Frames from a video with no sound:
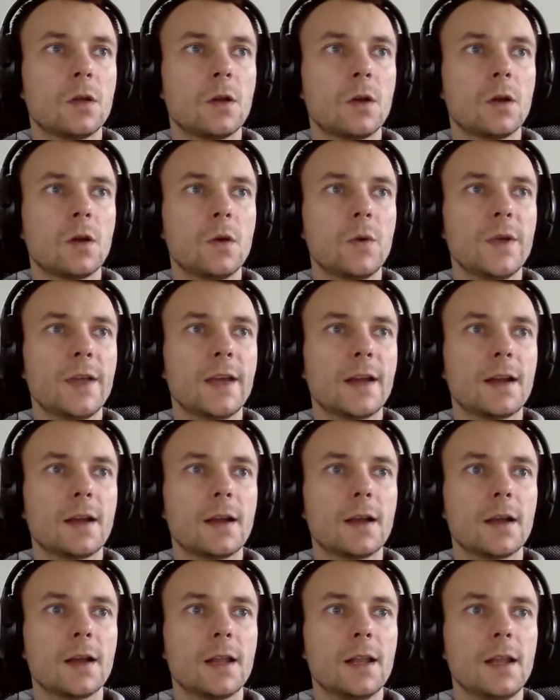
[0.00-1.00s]
we can
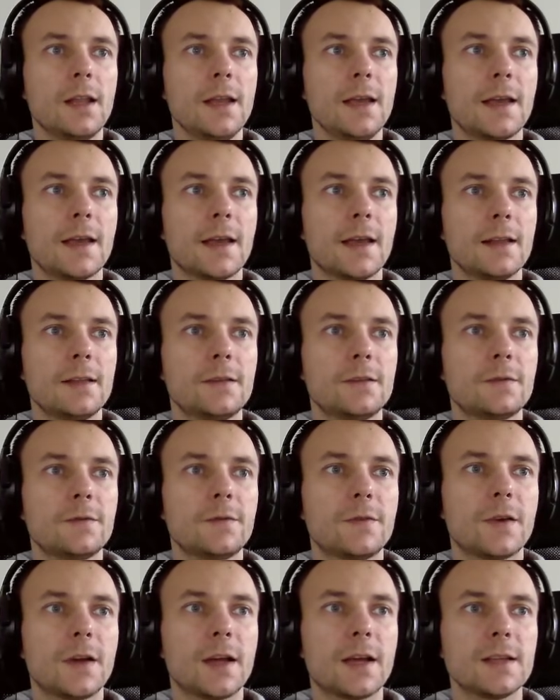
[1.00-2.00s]
unclick it
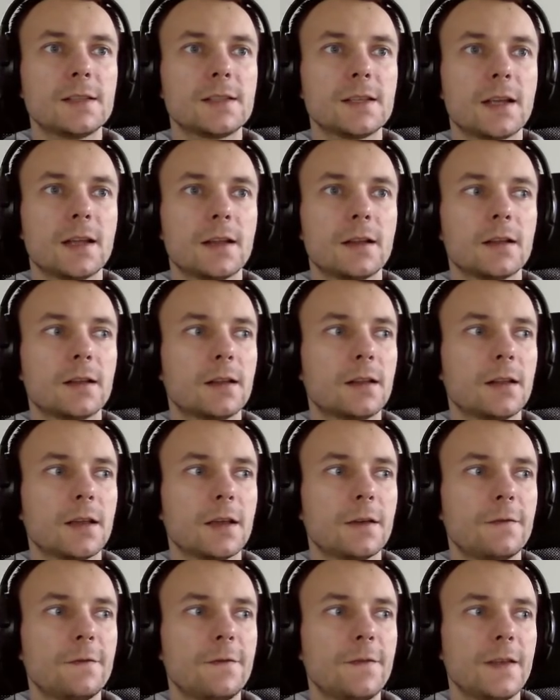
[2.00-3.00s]
first and
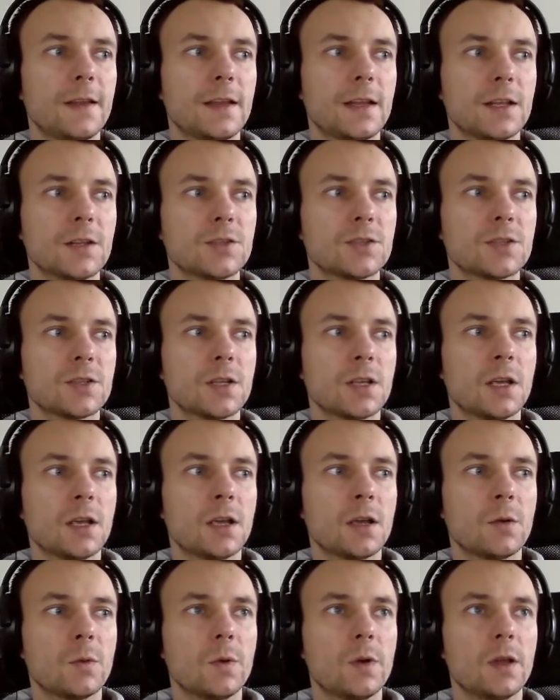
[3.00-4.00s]
click finish.
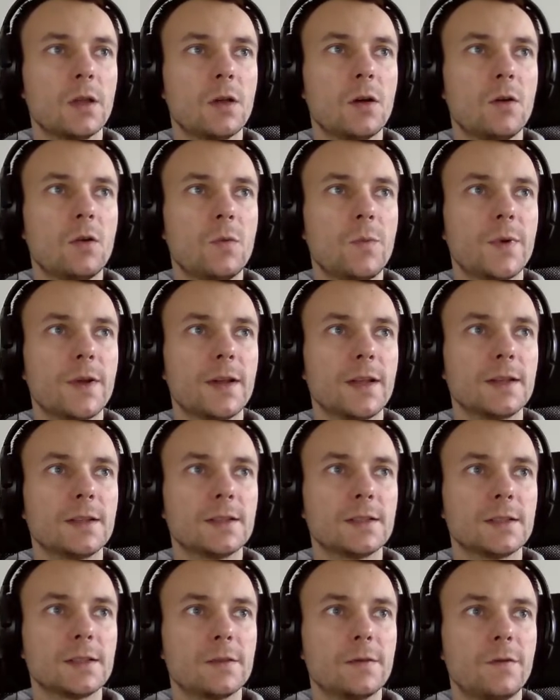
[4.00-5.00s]
We'll open
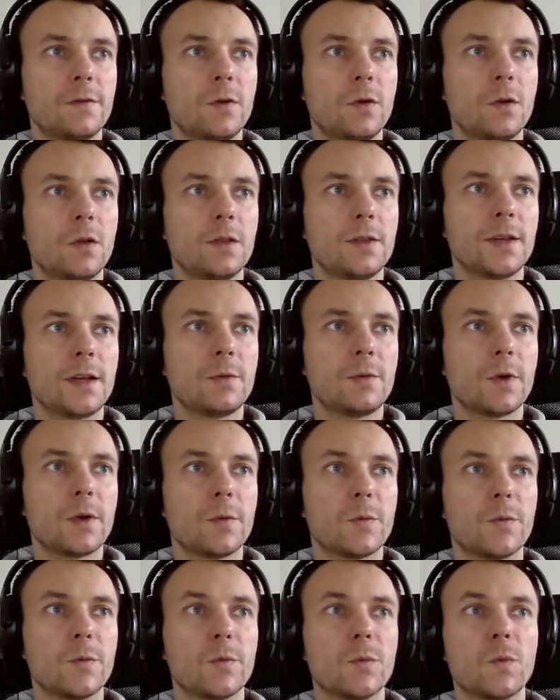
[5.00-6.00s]
it in the folder
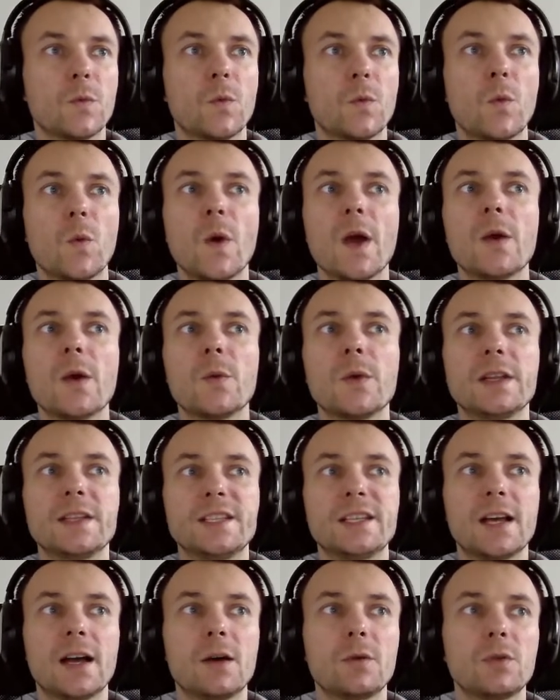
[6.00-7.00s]
where we
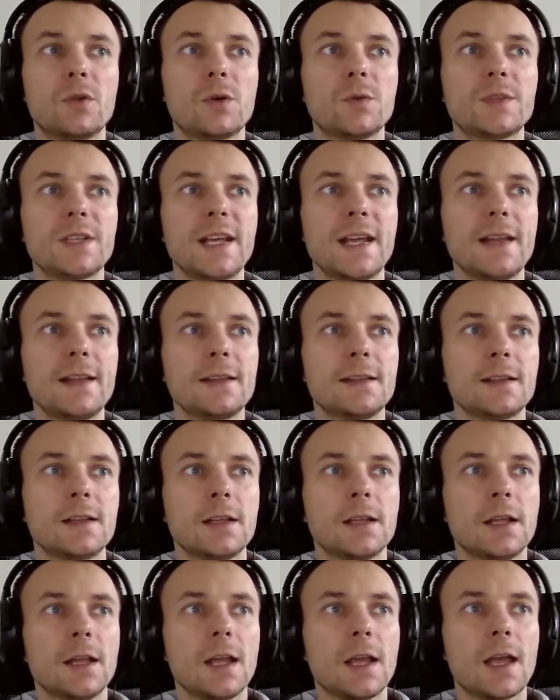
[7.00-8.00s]
download it,
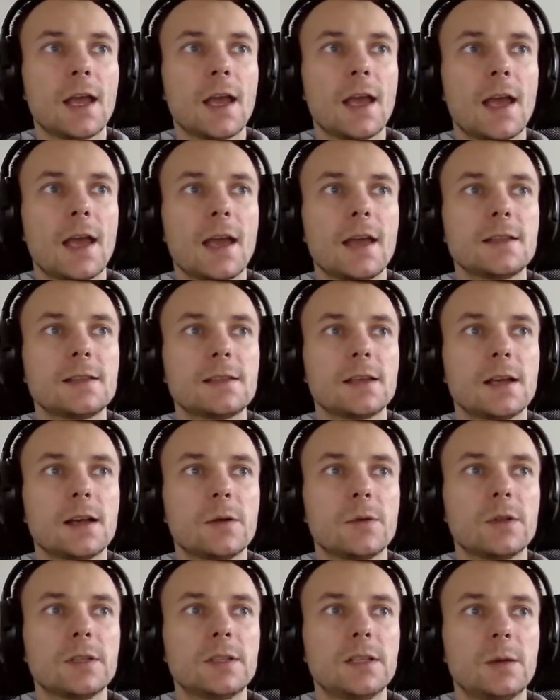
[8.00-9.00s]
and
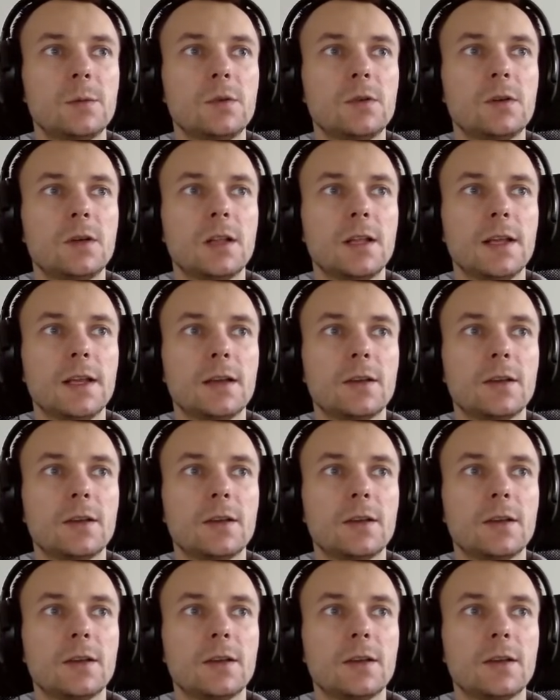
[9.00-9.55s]
I will double click